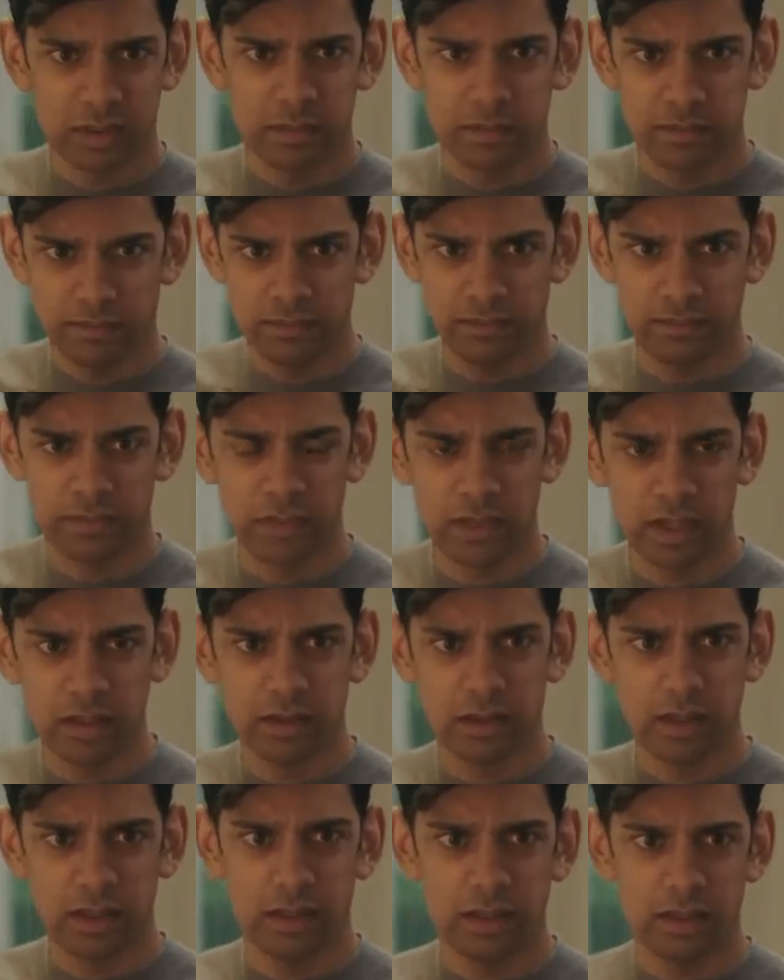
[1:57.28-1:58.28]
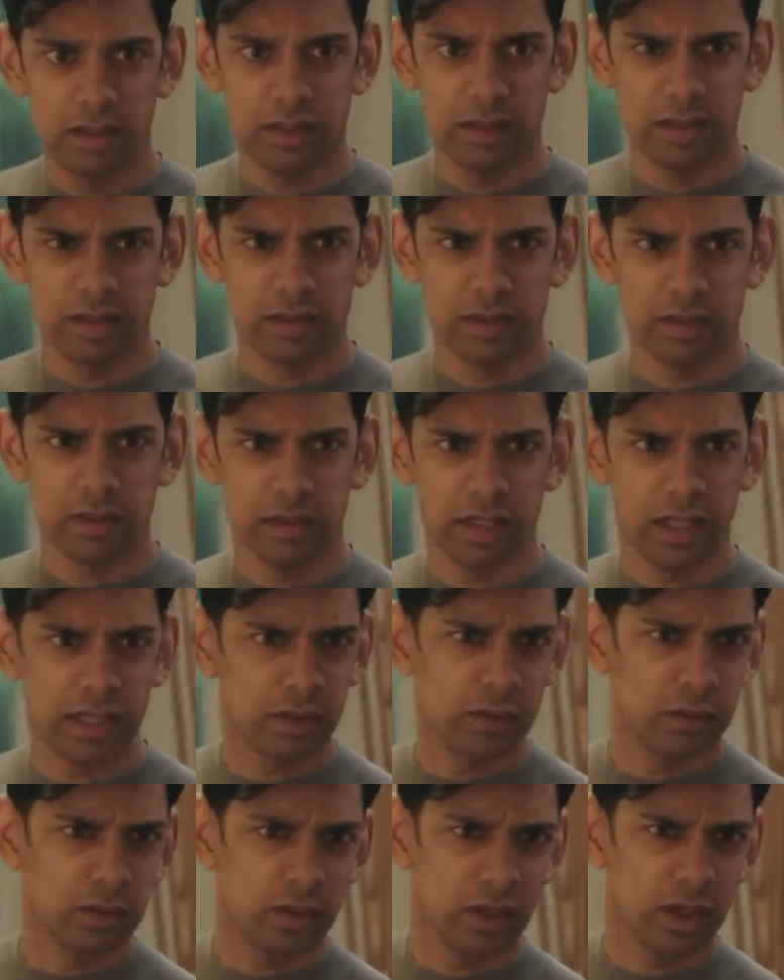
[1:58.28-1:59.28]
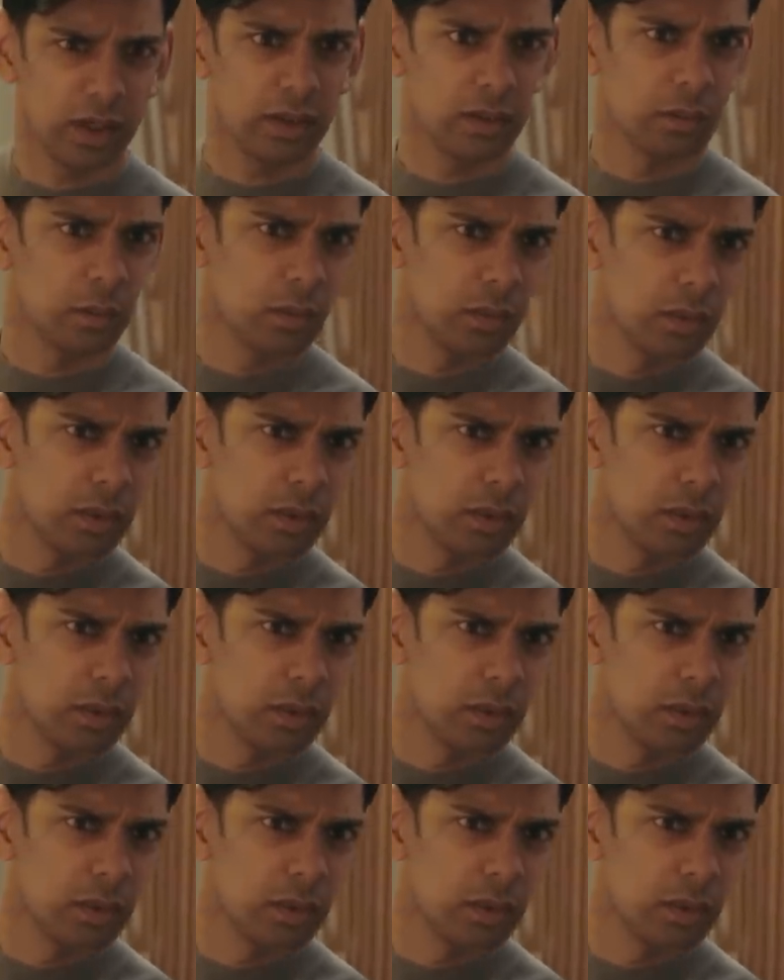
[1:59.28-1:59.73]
is your neck all right?